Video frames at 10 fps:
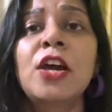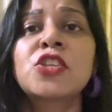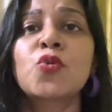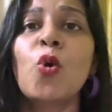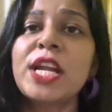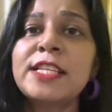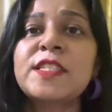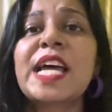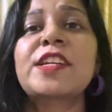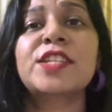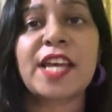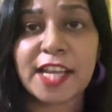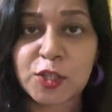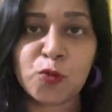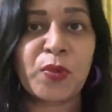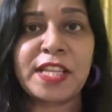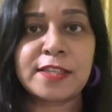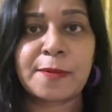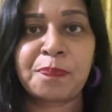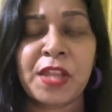So what does strategize means?